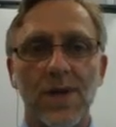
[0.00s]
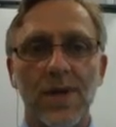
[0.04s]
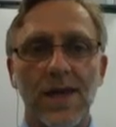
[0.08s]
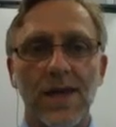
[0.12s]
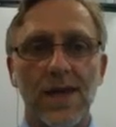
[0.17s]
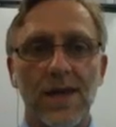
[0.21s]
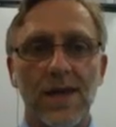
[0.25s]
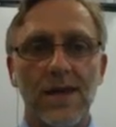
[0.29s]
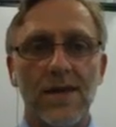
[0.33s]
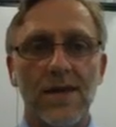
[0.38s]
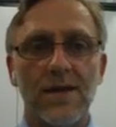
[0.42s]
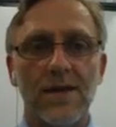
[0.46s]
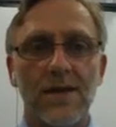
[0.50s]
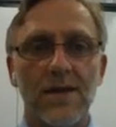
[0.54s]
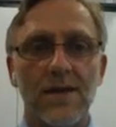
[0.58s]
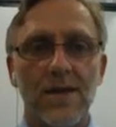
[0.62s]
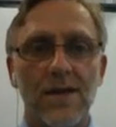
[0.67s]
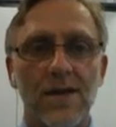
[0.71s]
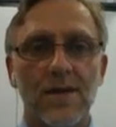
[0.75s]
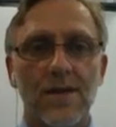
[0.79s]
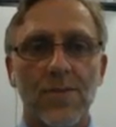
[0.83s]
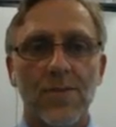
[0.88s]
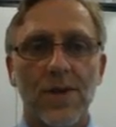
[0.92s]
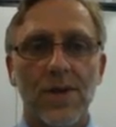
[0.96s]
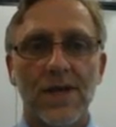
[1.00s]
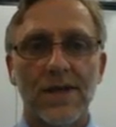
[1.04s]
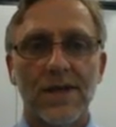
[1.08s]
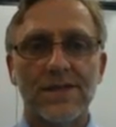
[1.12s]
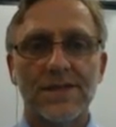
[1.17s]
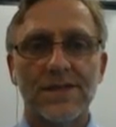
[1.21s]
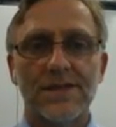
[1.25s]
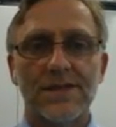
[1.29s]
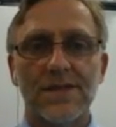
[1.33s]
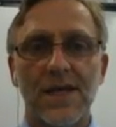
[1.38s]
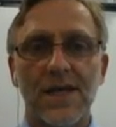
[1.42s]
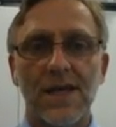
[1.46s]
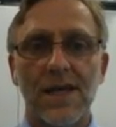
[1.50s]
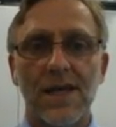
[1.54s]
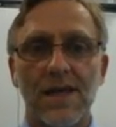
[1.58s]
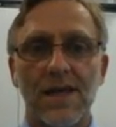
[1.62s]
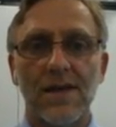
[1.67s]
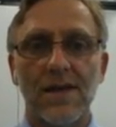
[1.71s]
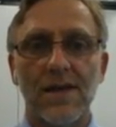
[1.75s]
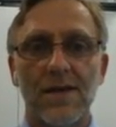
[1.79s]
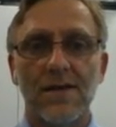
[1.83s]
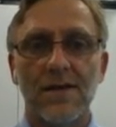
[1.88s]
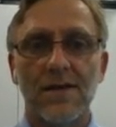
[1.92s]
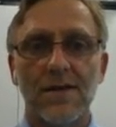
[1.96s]
B plus C
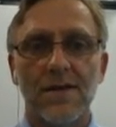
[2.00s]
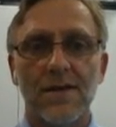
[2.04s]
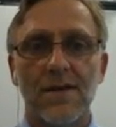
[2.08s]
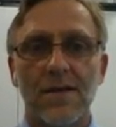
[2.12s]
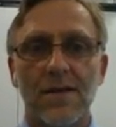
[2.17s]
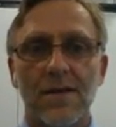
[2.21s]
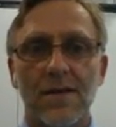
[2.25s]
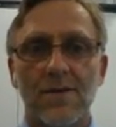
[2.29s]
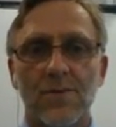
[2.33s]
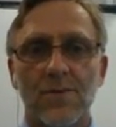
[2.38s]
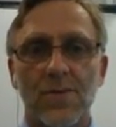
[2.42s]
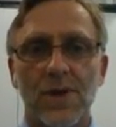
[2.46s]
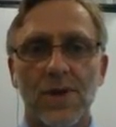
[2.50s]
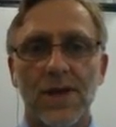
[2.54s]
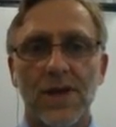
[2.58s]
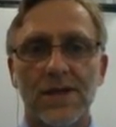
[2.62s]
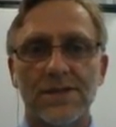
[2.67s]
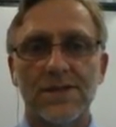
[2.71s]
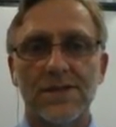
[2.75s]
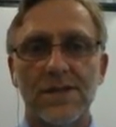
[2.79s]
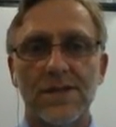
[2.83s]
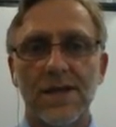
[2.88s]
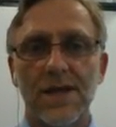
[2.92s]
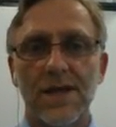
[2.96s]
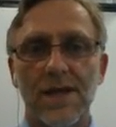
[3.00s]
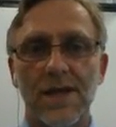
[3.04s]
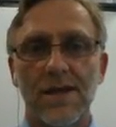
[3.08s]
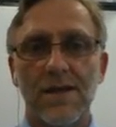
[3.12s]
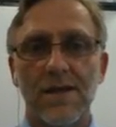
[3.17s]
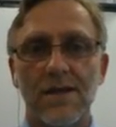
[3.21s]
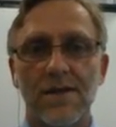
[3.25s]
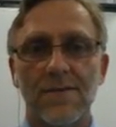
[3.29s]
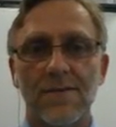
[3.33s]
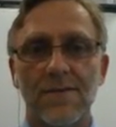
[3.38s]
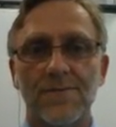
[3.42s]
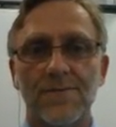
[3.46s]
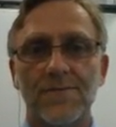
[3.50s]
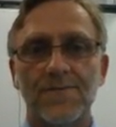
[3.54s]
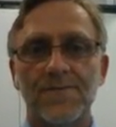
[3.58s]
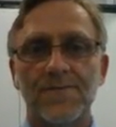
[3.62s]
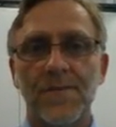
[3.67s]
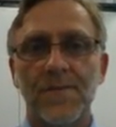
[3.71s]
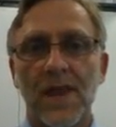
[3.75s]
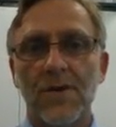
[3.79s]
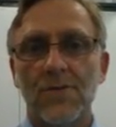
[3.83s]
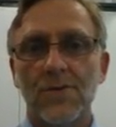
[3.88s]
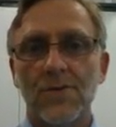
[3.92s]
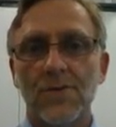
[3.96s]
plus D?
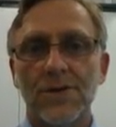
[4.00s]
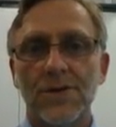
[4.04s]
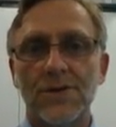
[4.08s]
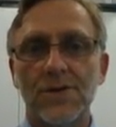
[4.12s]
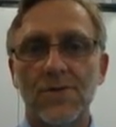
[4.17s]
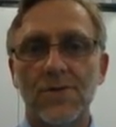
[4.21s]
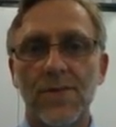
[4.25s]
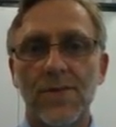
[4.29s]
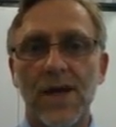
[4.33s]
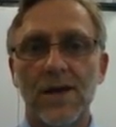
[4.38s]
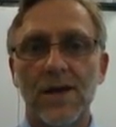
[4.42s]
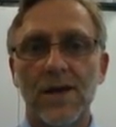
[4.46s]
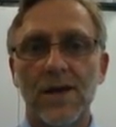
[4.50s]
Well, you should be